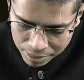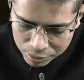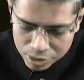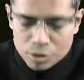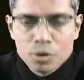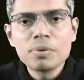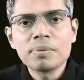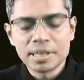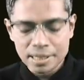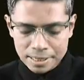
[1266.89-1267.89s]
Now this loop
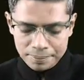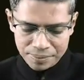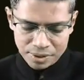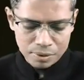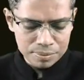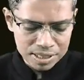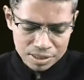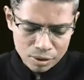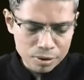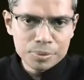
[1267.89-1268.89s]
of Henle,
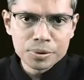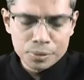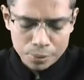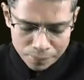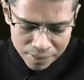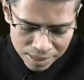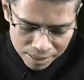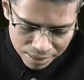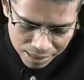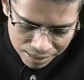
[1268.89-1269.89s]
obviously all of you know
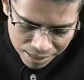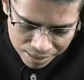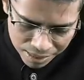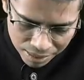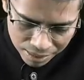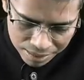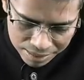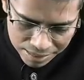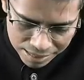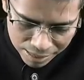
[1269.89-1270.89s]
that there is a
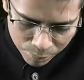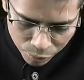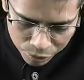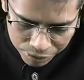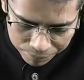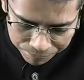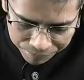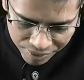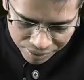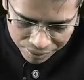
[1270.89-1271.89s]
descending portion,
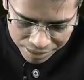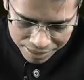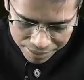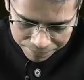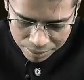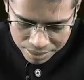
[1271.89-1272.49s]
right?